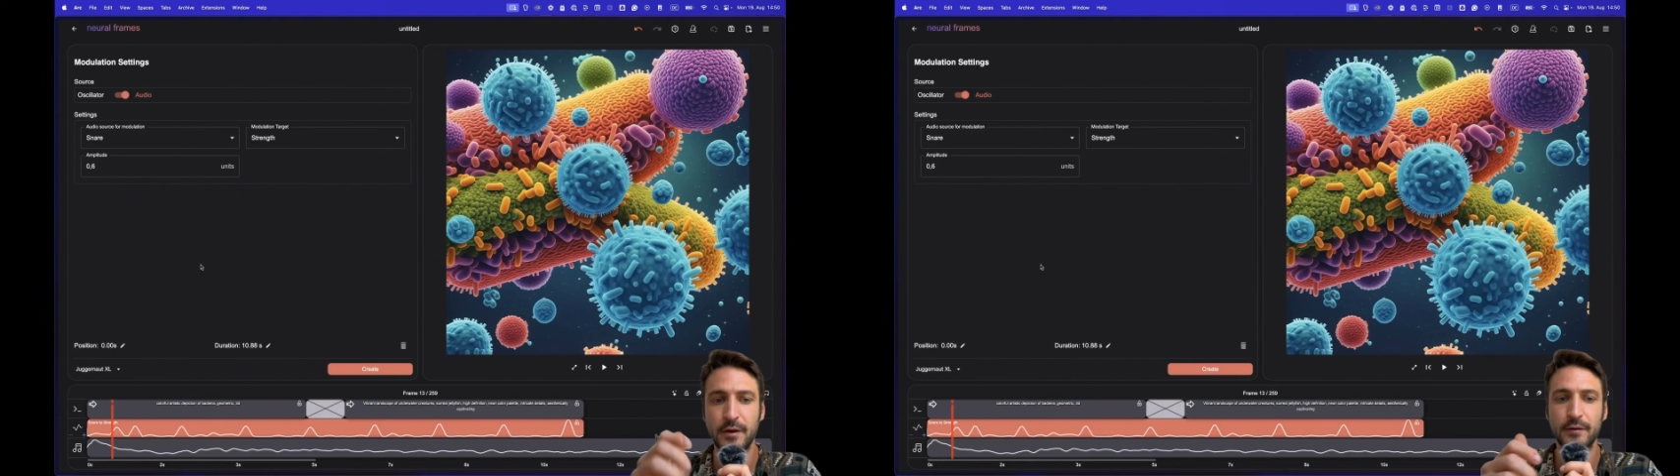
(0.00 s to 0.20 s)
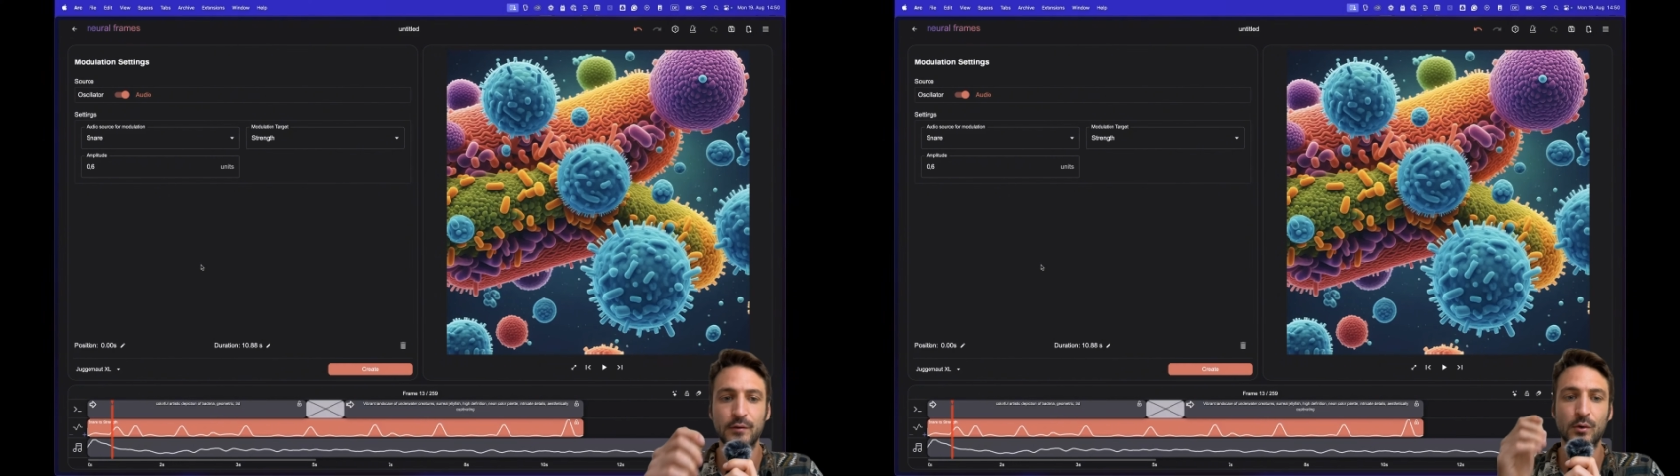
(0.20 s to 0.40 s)

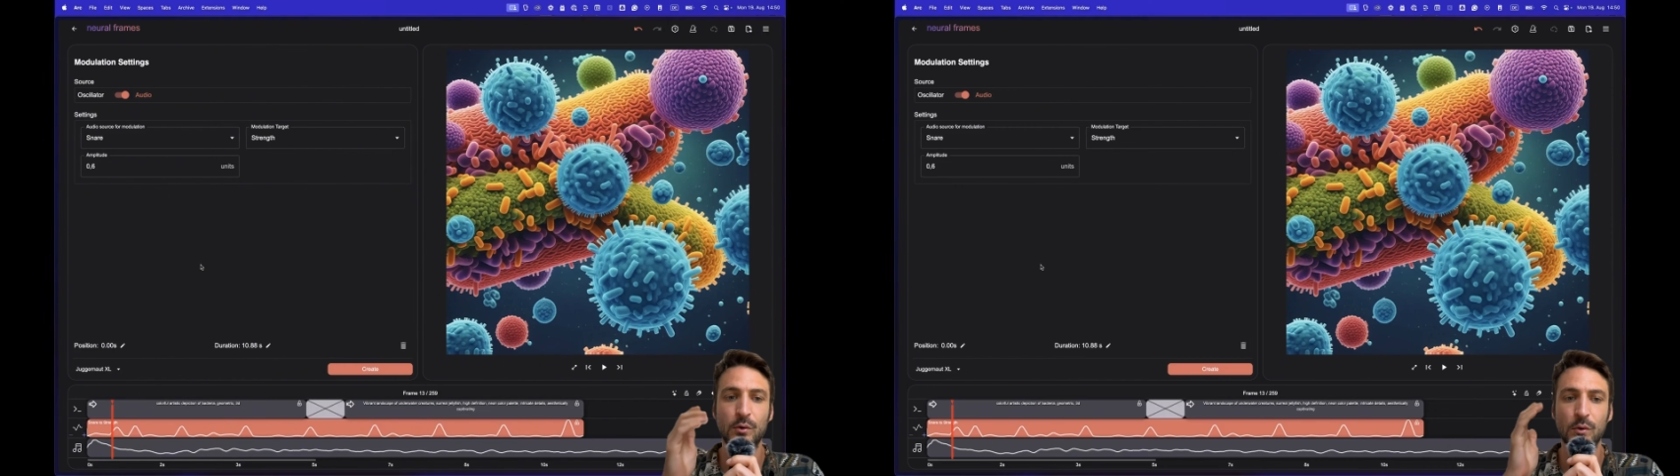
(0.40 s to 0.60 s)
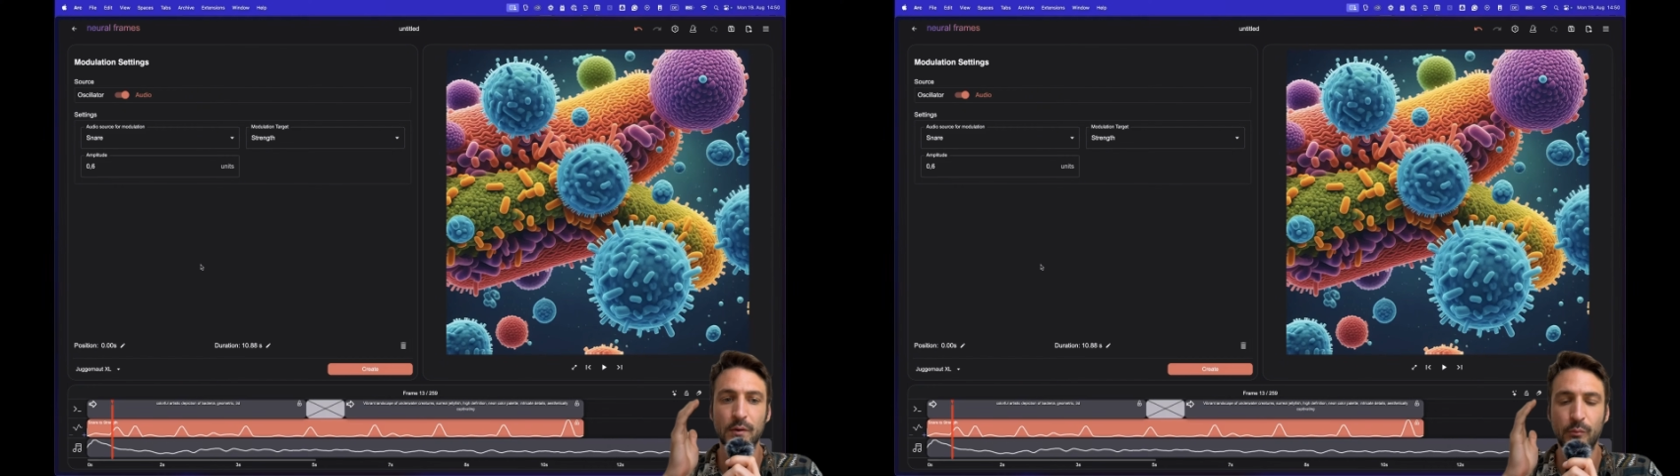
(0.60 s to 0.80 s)

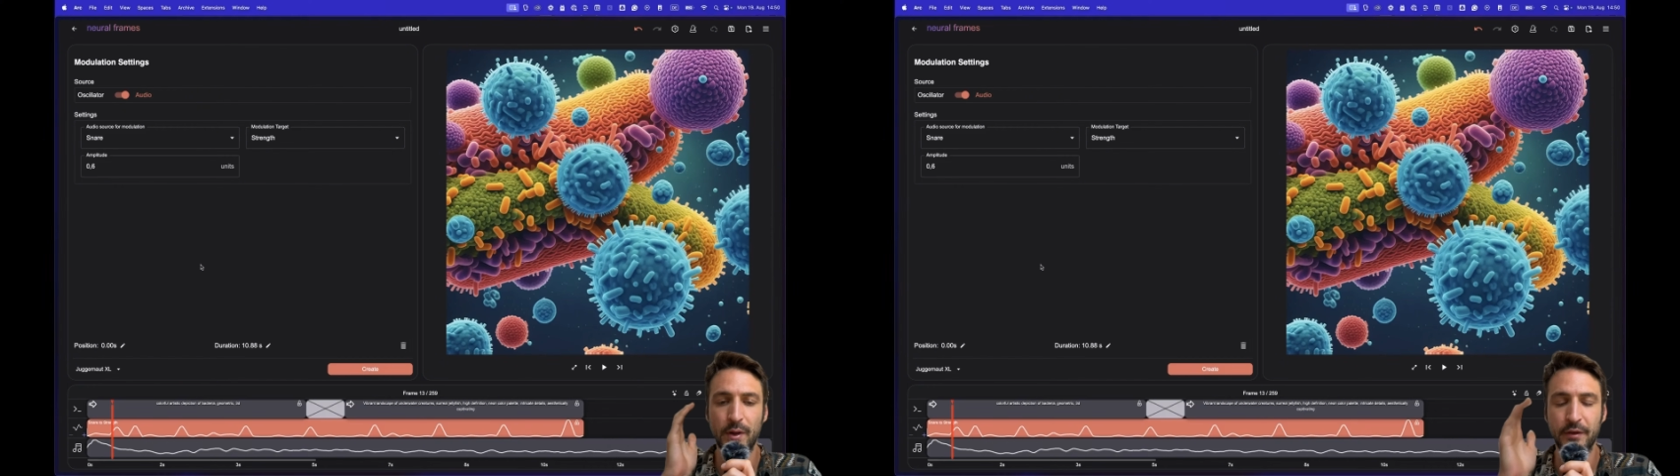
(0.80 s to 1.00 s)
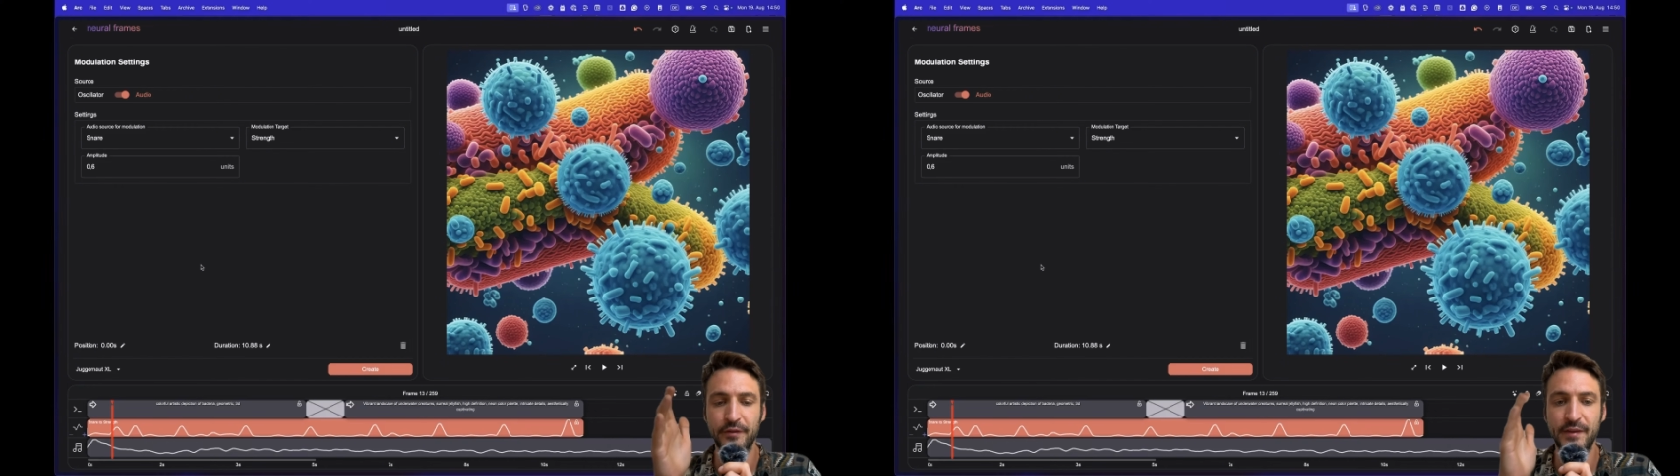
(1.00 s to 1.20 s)
So
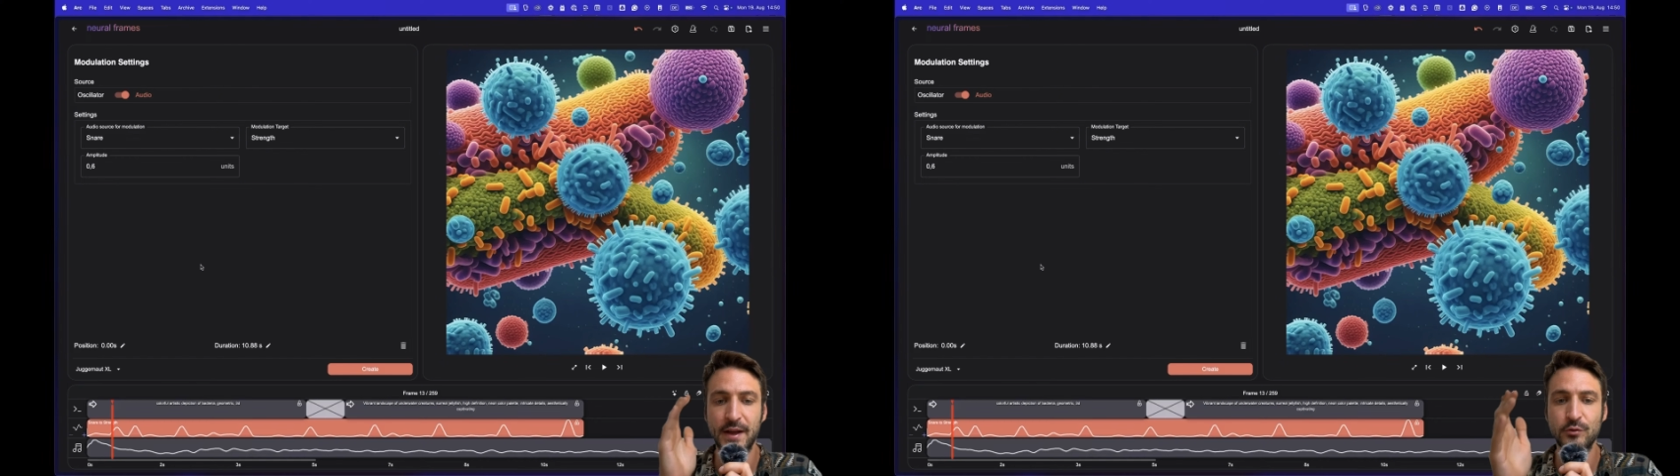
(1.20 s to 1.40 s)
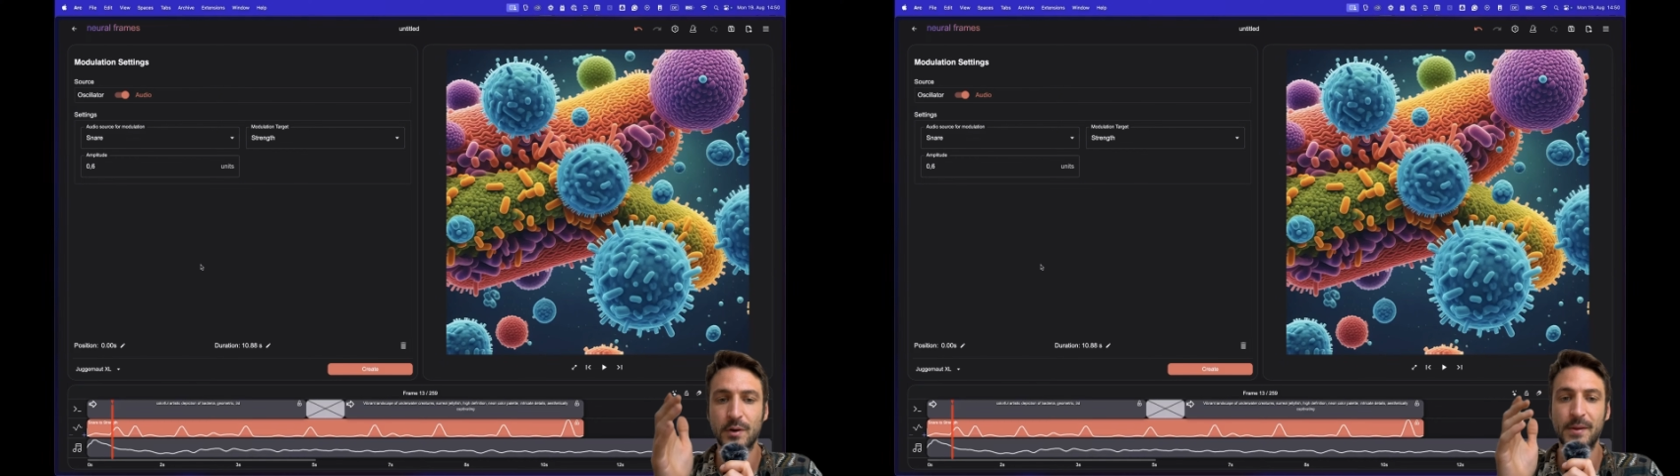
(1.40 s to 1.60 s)
when the
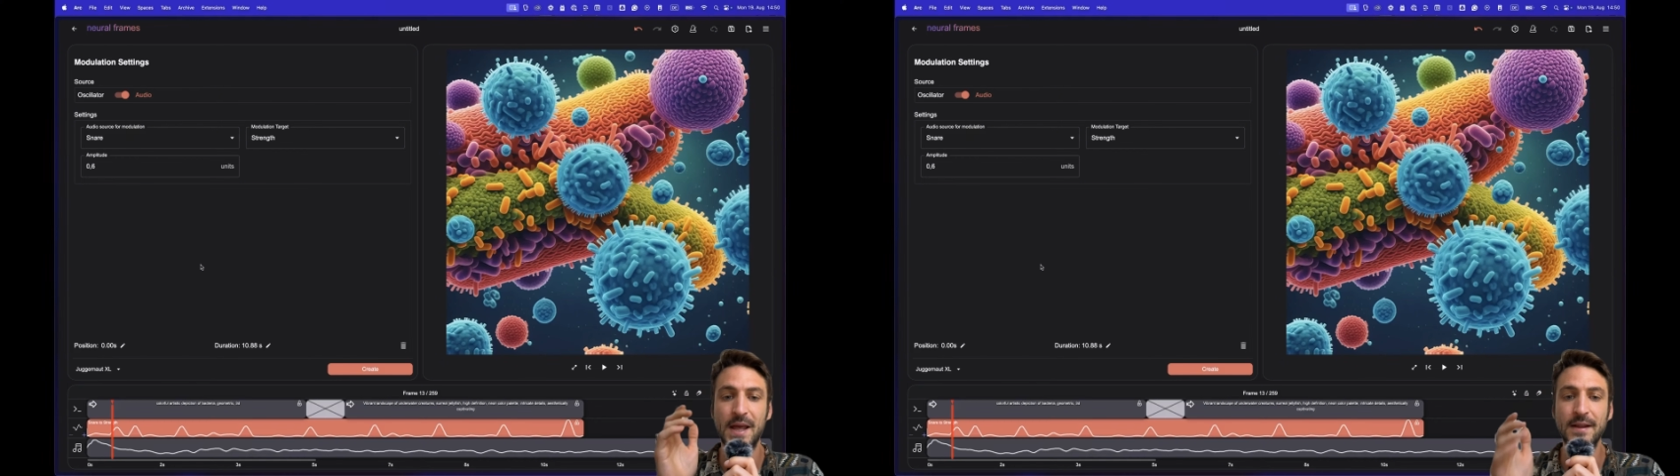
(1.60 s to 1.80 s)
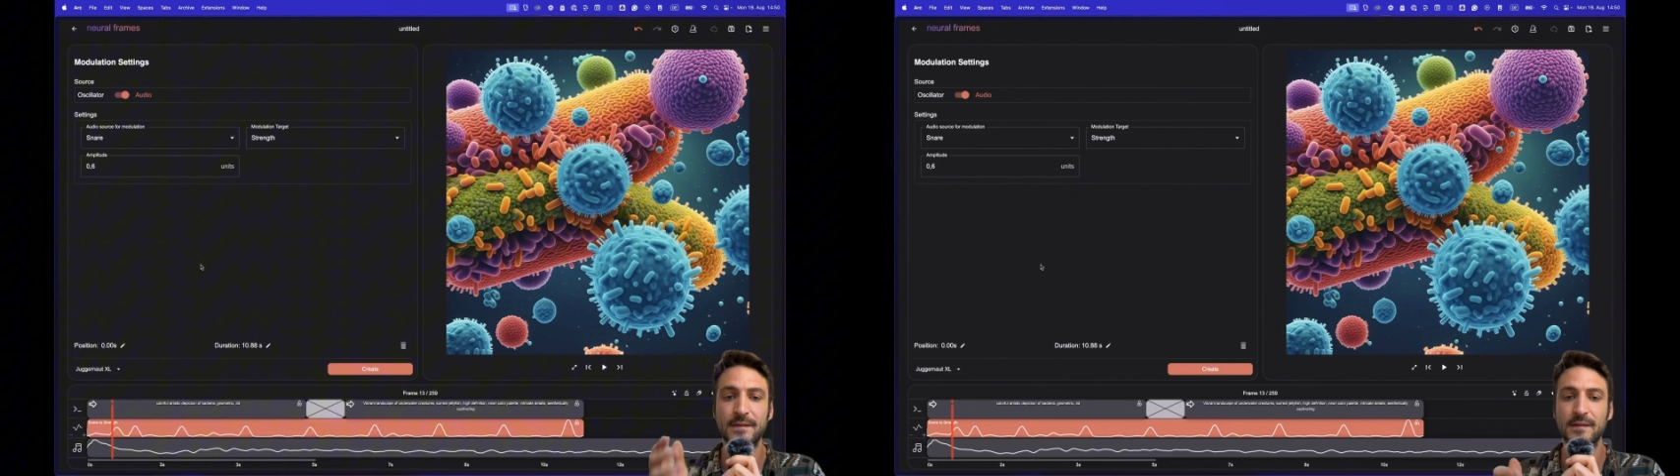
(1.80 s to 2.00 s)
snare drum
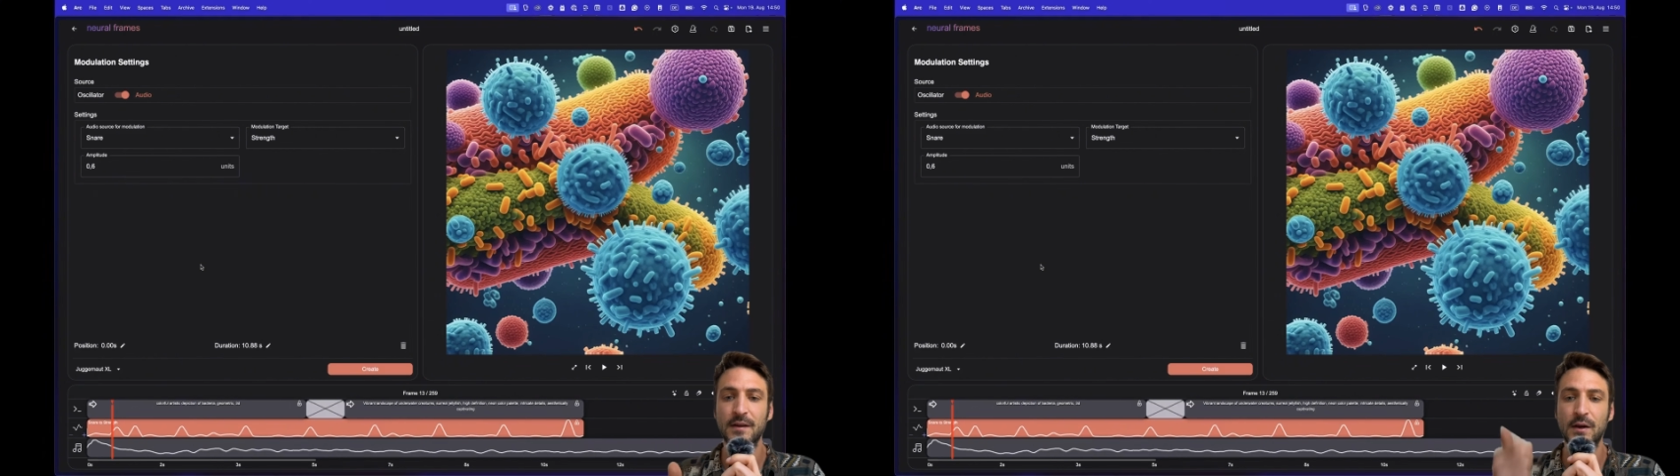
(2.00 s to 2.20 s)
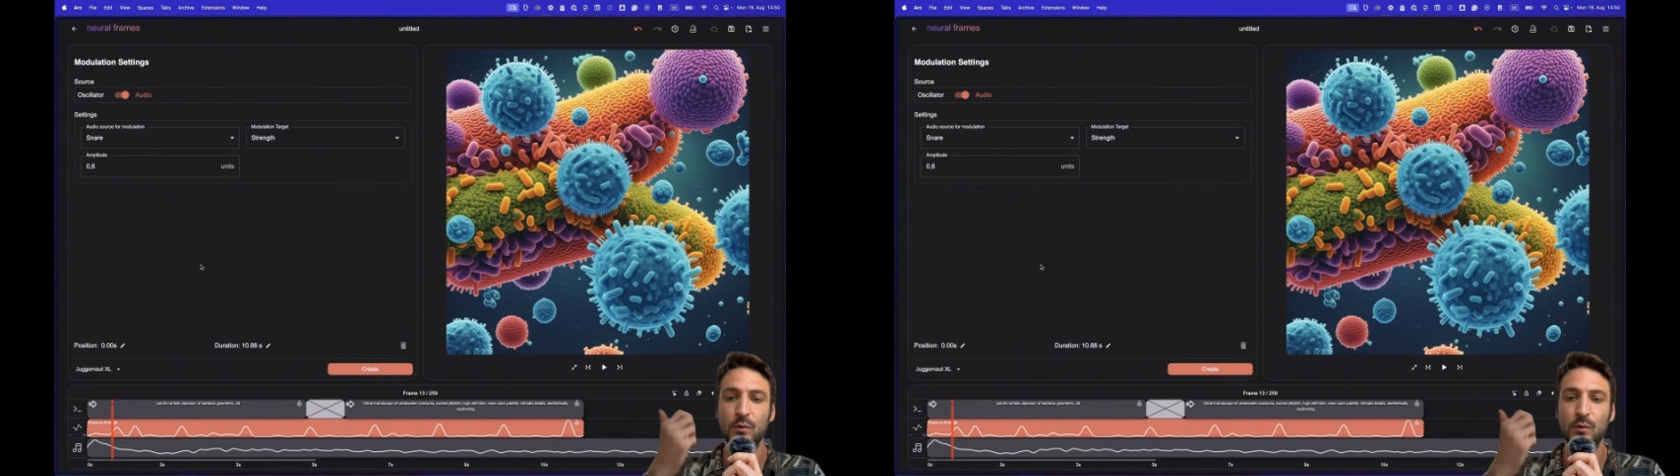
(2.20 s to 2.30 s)
hits,